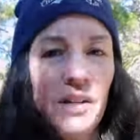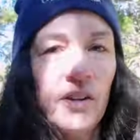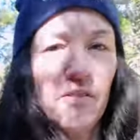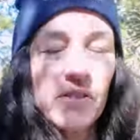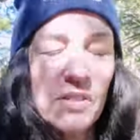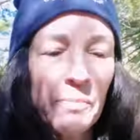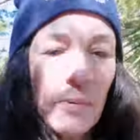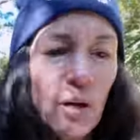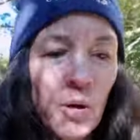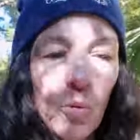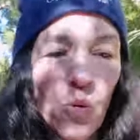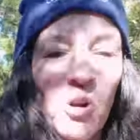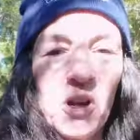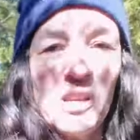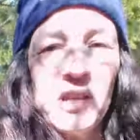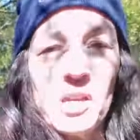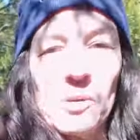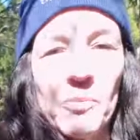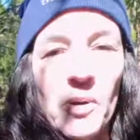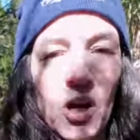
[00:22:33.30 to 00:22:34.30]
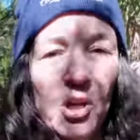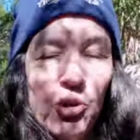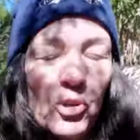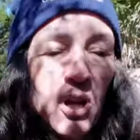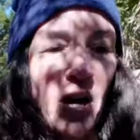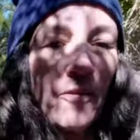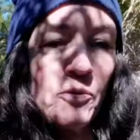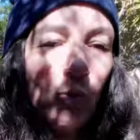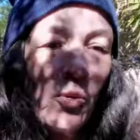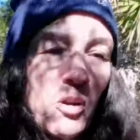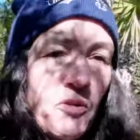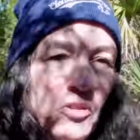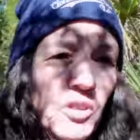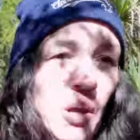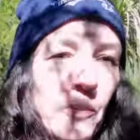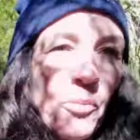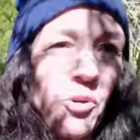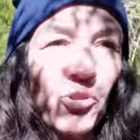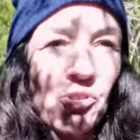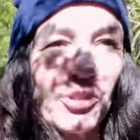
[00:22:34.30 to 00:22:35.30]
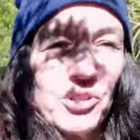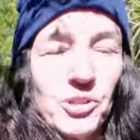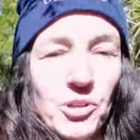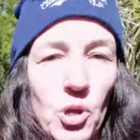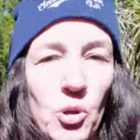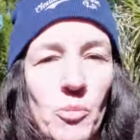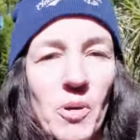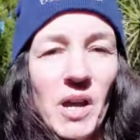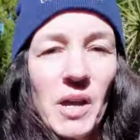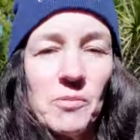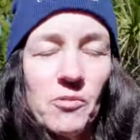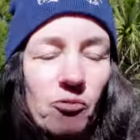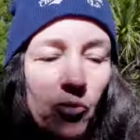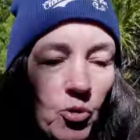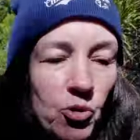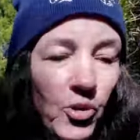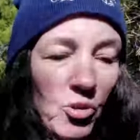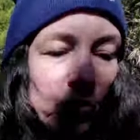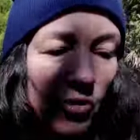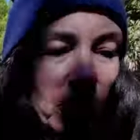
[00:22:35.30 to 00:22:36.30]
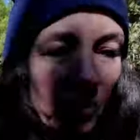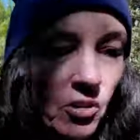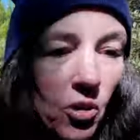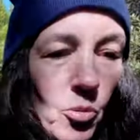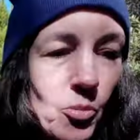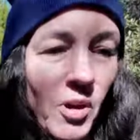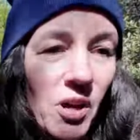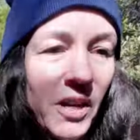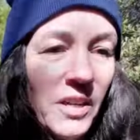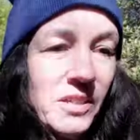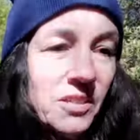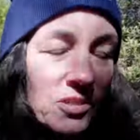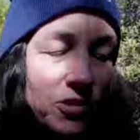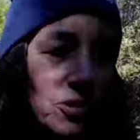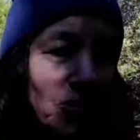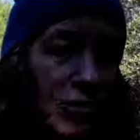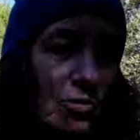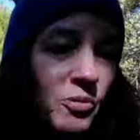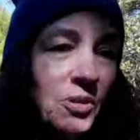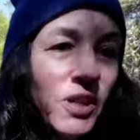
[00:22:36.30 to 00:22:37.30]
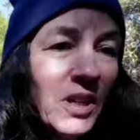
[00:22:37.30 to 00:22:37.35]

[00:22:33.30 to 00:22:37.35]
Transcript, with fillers: and if somebody wanted to get by, you'd have to wait for that person to go by before you could go by. So yeah,